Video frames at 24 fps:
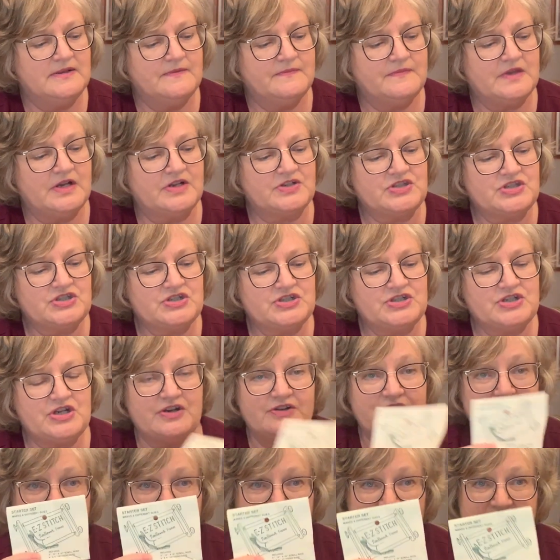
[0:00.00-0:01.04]
a
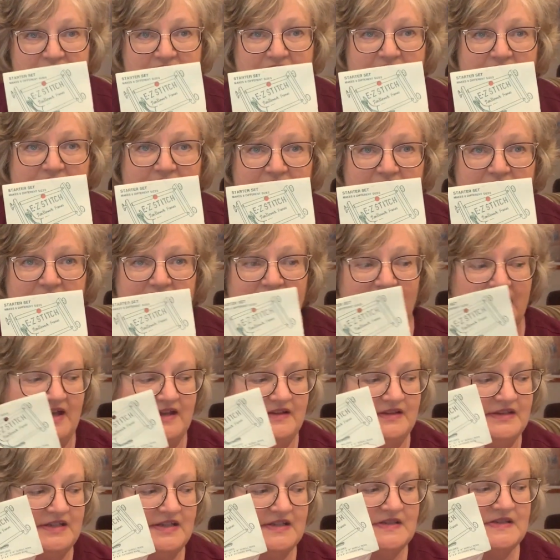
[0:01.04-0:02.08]
starter kit,
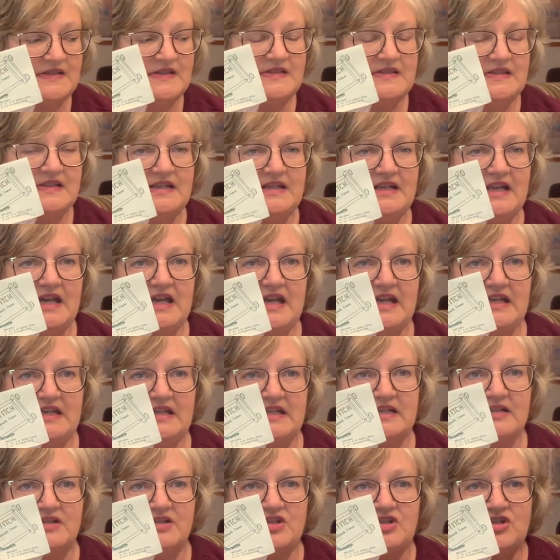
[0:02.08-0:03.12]
and this is an
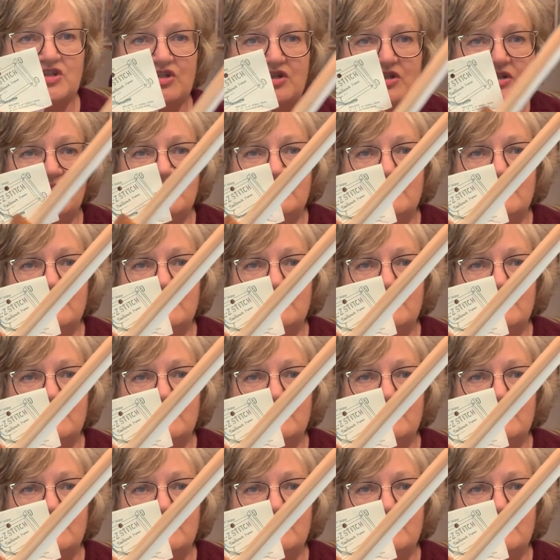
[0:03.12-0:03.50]
8-inch,